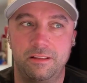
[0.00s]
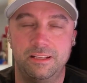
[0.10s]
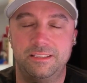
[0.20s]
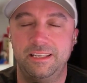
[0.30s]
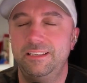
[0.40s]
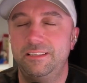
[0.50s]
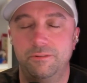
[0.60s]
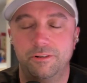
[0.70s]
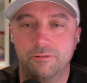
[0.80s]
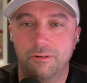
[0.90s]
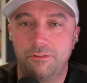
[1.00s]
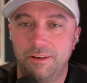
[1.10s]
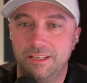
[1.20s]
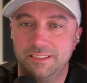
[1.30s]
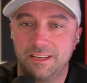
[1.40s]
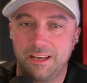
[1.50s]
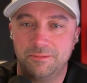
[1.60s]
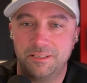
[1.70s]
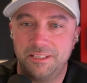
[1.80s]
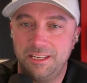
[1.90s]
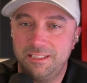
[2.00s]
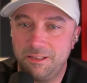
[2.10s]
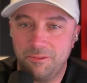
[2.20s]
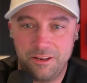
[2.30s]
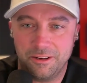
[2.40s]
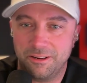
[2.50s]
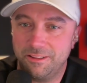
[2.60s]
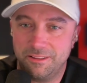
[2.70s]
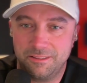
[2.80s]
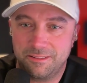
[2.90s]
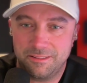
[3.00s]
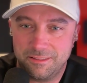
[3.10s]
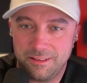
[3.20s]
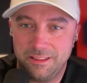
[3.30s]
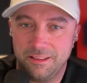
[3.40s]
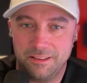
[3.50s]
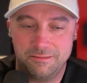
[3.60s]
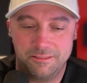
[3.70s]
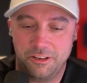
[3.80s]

it's easy when you're going through easy times. It's easy when you're in the